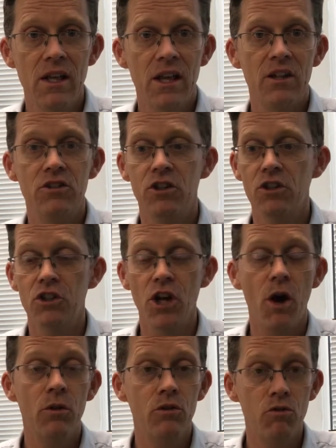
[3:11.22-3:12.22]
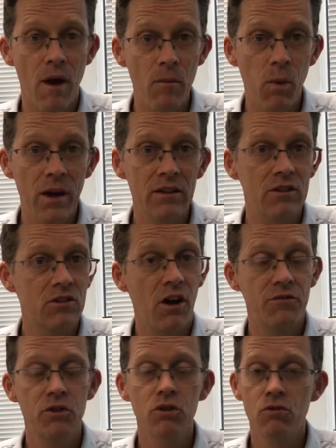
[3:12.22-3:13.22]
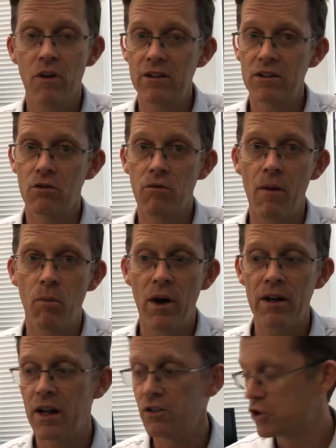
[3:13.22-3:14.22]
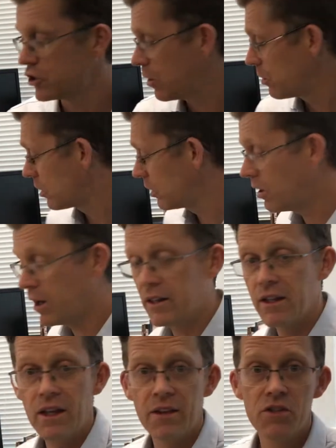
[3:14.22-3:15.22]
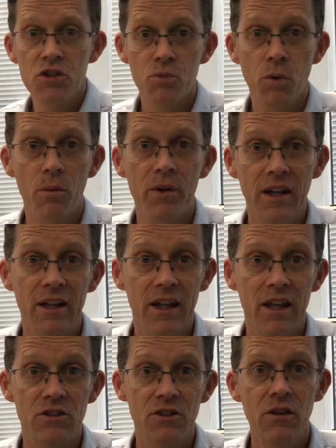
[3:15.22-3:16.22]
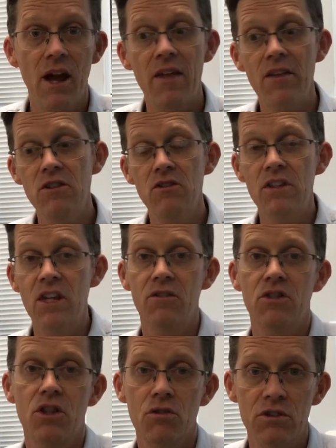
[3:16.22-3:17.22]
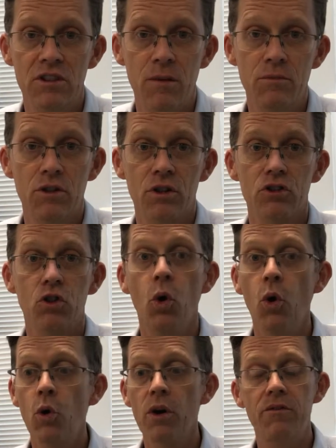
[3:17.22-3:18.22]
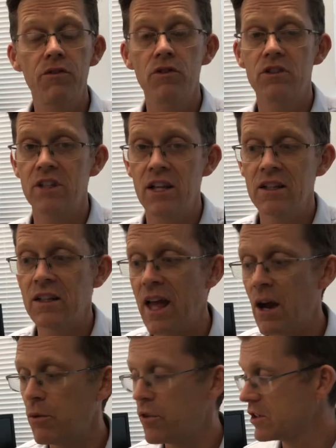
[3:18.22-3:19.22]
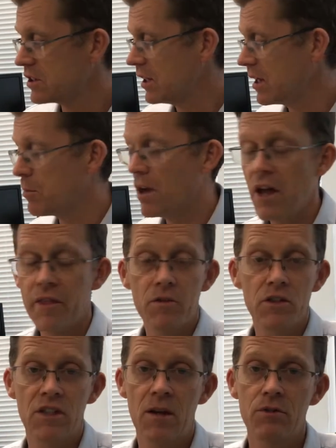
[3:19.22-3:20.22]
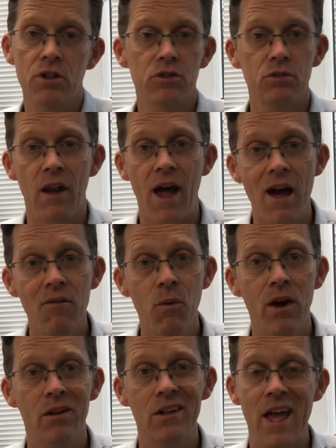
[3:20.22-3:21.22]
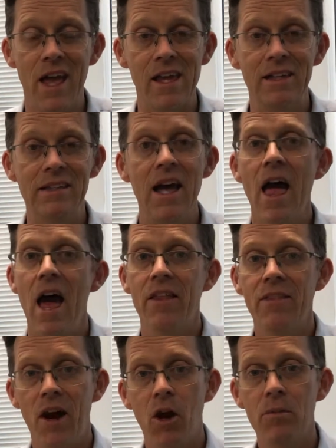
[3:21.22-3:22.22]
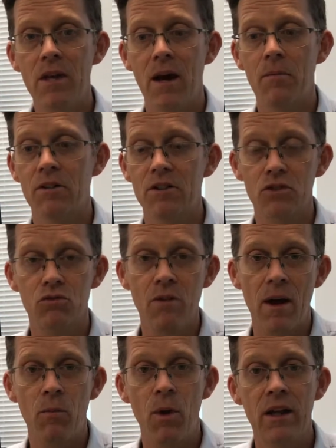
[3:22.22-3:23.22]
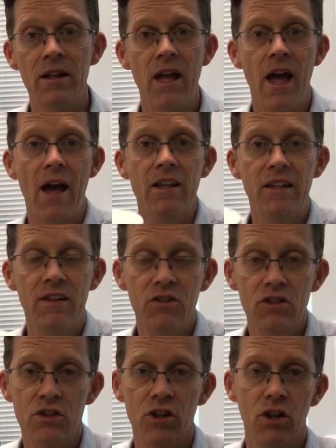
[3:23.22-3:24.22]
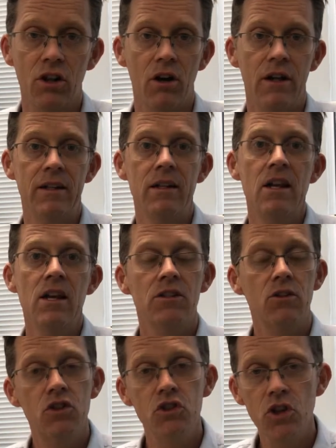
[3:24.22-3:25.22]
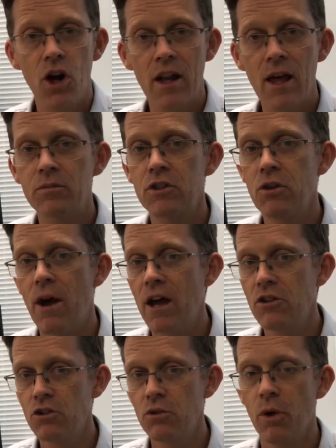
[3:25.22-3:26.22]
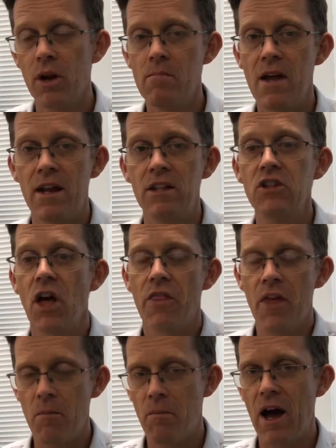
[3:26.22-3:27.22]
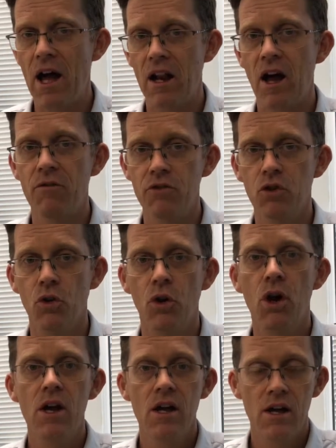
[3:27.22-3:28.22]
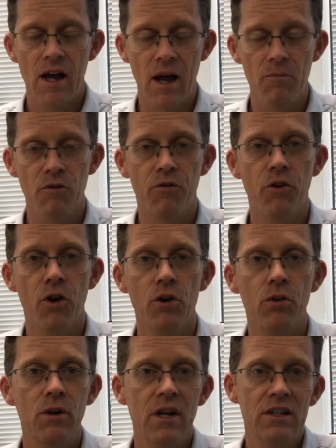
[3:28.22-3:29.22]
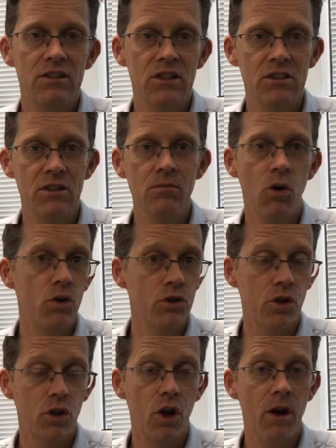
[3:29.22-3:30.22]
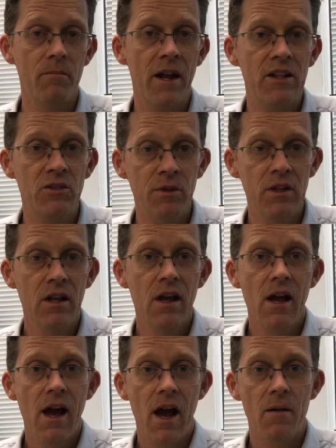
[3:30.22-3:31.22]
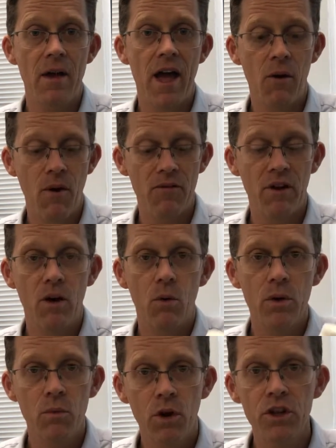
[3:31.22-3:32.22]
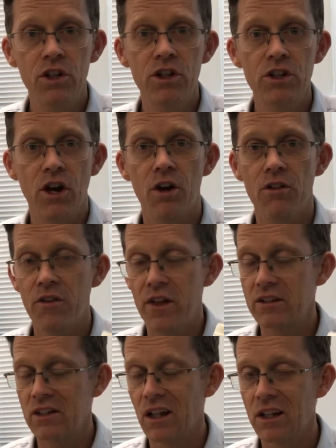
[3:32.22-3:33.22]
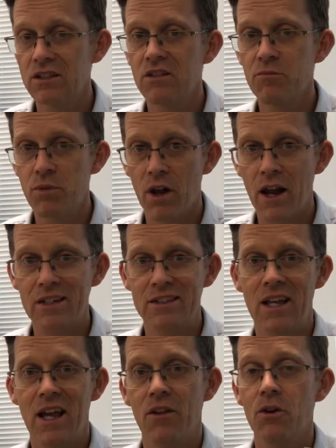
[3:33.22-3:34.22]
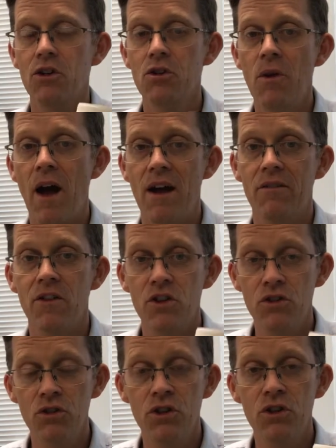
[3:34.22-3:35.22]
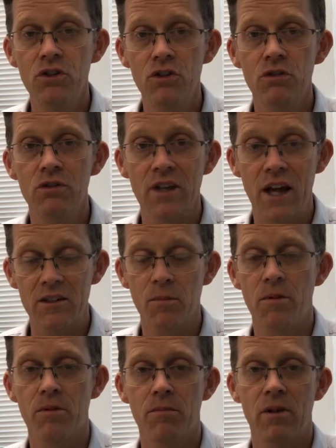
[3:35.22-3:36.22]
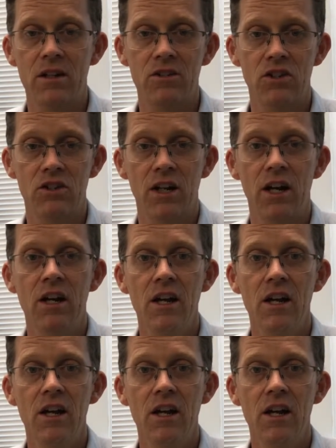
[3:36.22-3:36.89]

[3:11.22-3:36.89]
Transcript: is you can go and grab one. It's often great to grab one and show a client, this is what we're going to get you, and then you give it to the receptionist. Or if you send it out with the slip, the receptionist will have one on hand and they'll be able to just grab one and give it to the client. So it's entirely up to you how you want to manage that part of your referral system or your client management. However, we want you to know that there's a list of products now that you have that you can use as a practitioner